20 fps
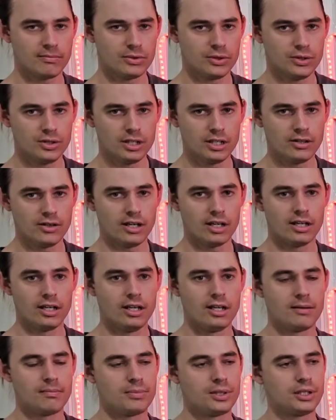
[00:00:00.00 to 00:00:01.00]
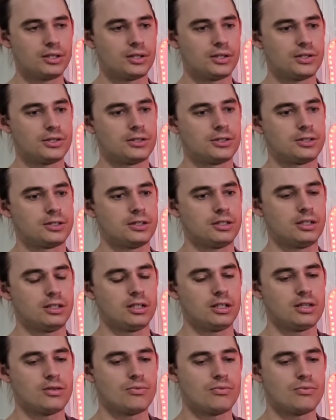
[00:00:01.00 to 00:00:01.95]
and Moon era, because, you know,